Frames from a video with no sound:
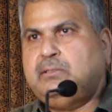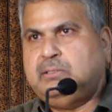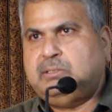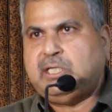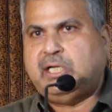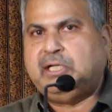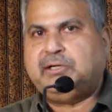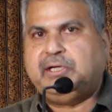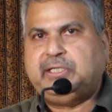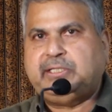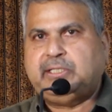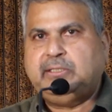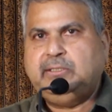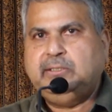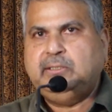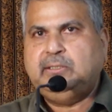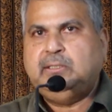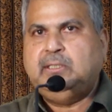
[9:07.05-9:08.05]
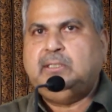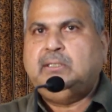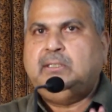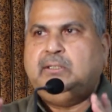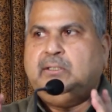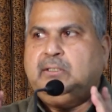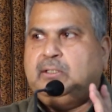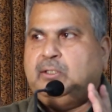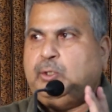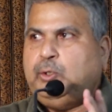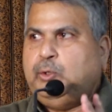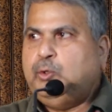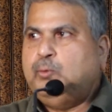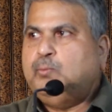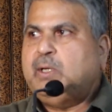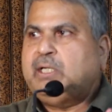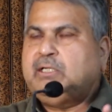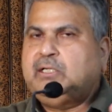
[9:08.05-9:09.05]
generated,
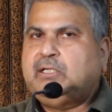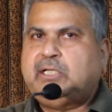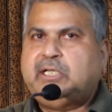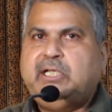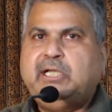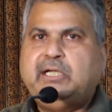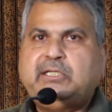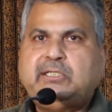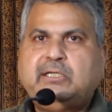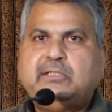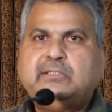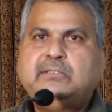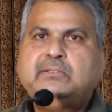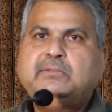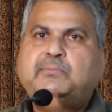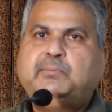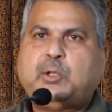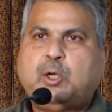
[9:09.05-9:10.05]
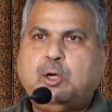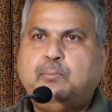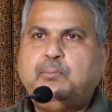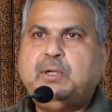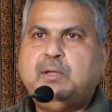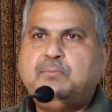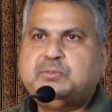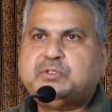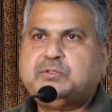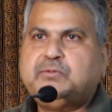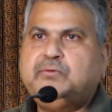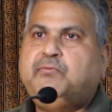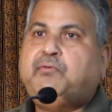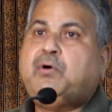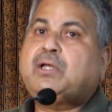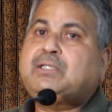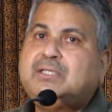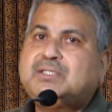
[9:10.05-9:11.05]
human created problems
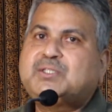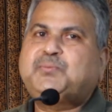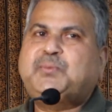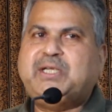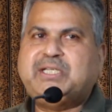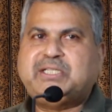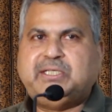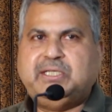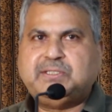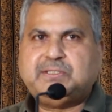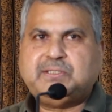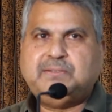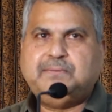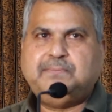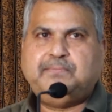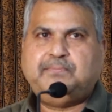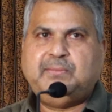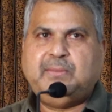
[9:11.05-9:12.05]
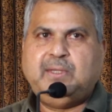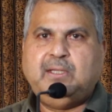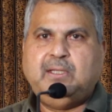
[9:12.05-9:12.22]
for the species.